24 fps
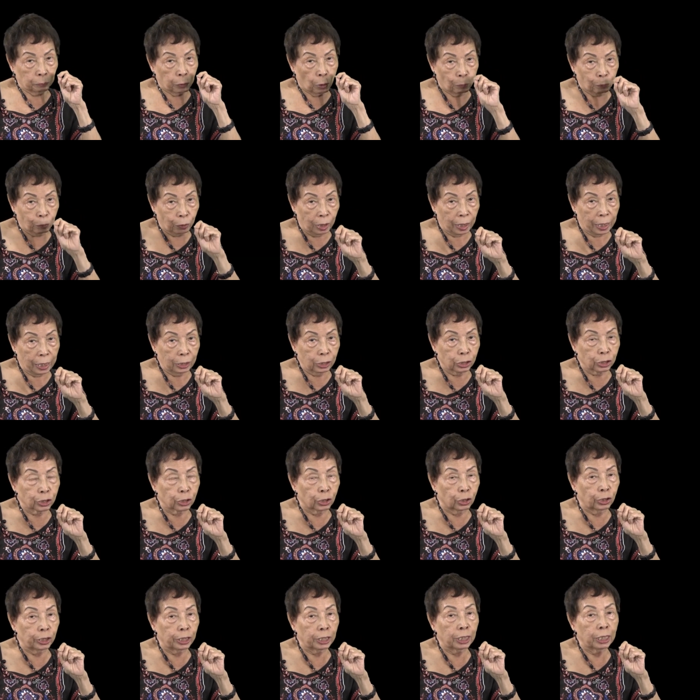
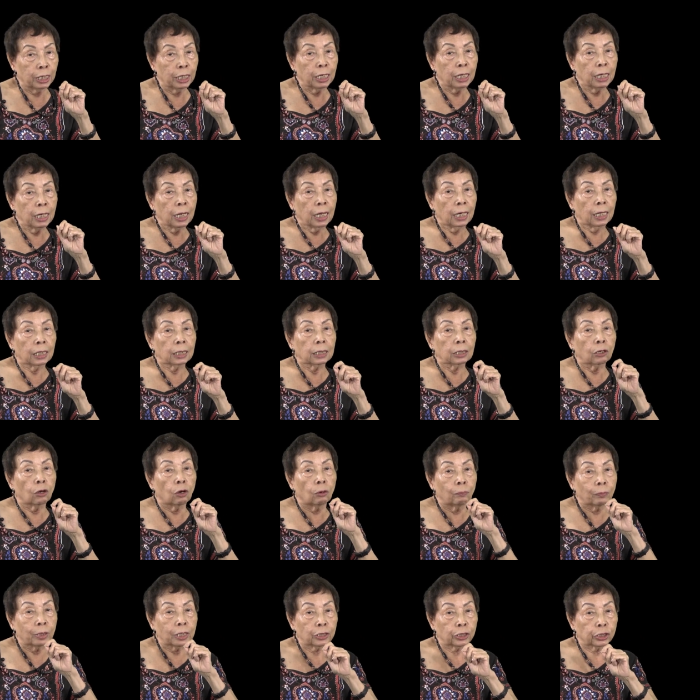Population
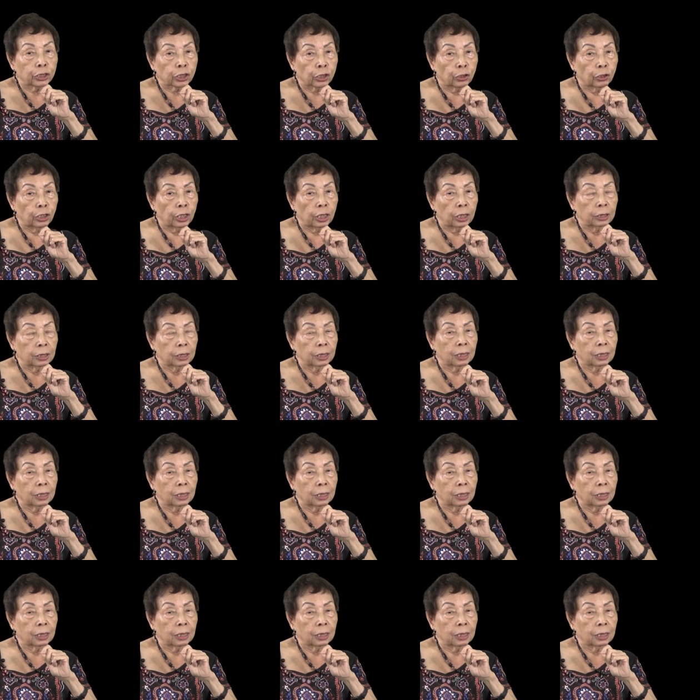Commission